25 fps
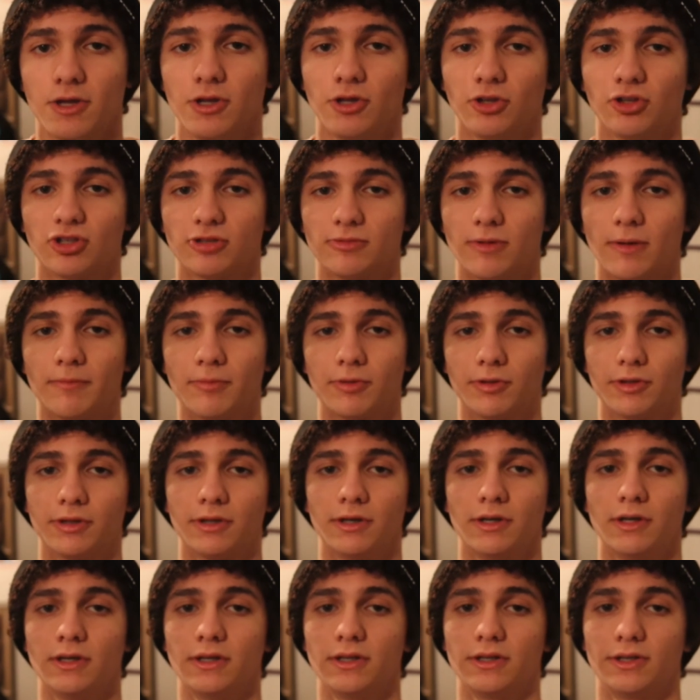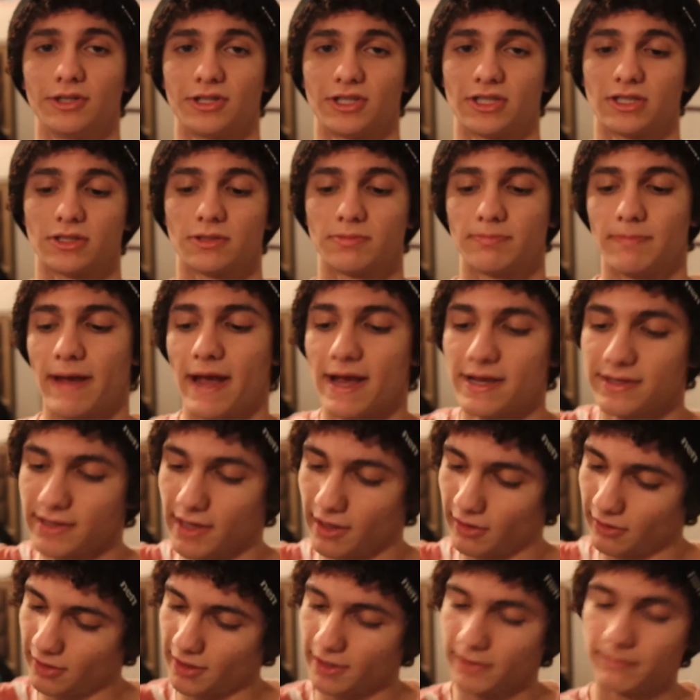So remember, just smash
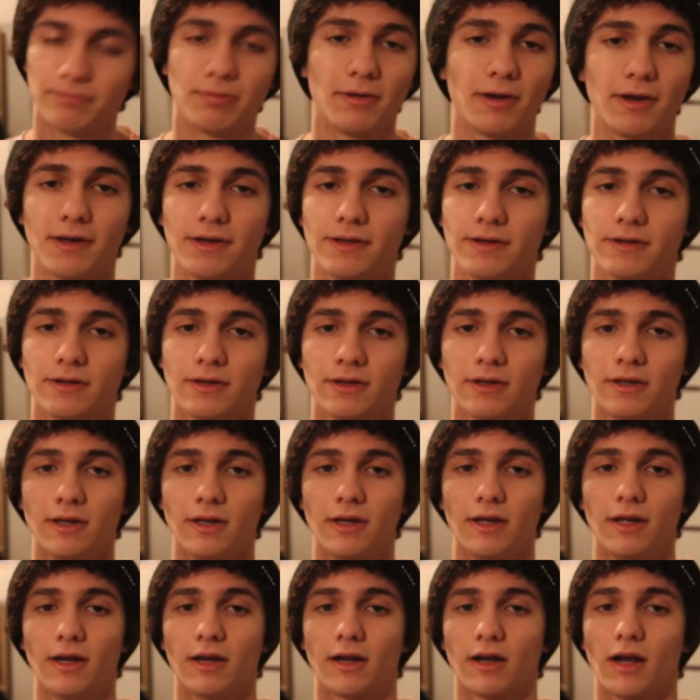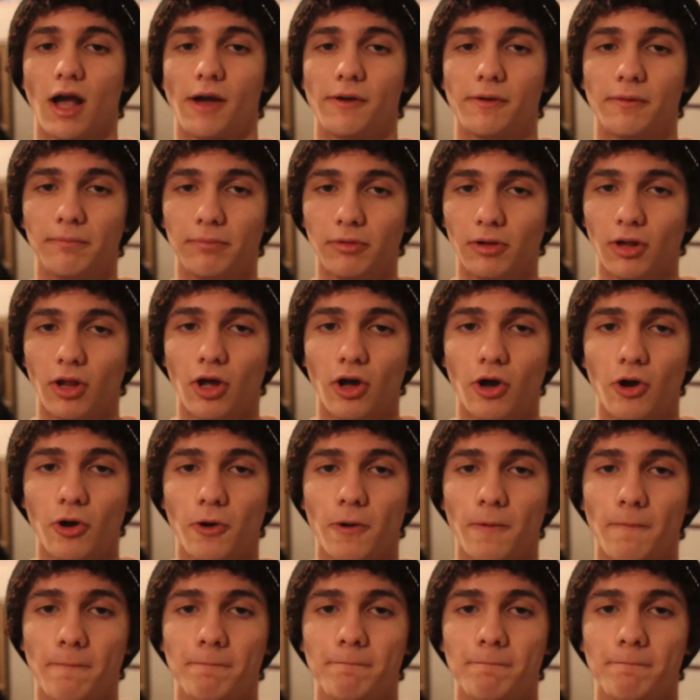that like button, comment below,